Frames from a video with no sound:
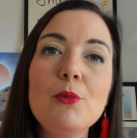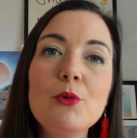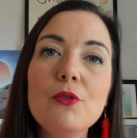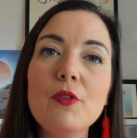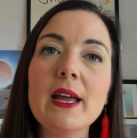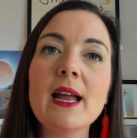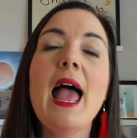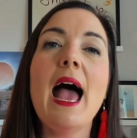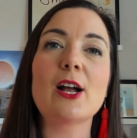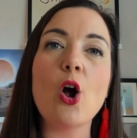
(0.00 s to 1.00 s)
moving
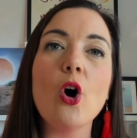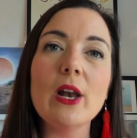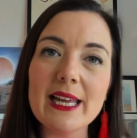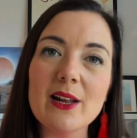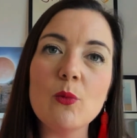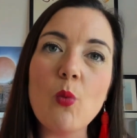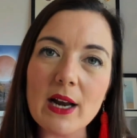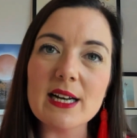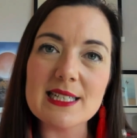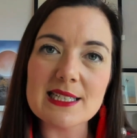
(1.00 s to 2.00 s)
and calling in what
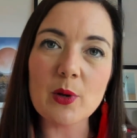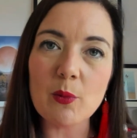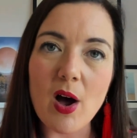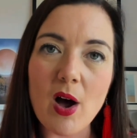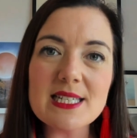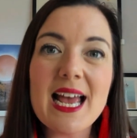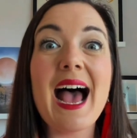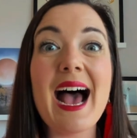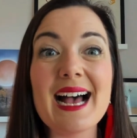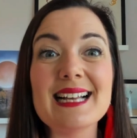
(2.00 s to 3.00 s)
it is that we want
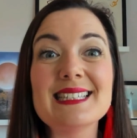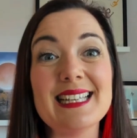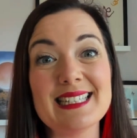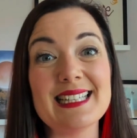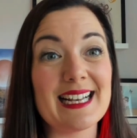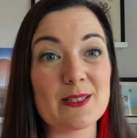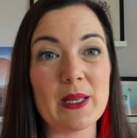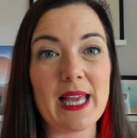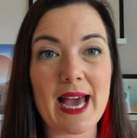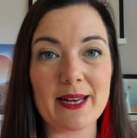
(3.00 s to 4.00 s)
as easily as we
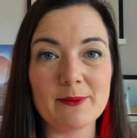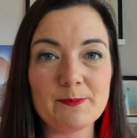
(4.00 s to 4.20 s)
can.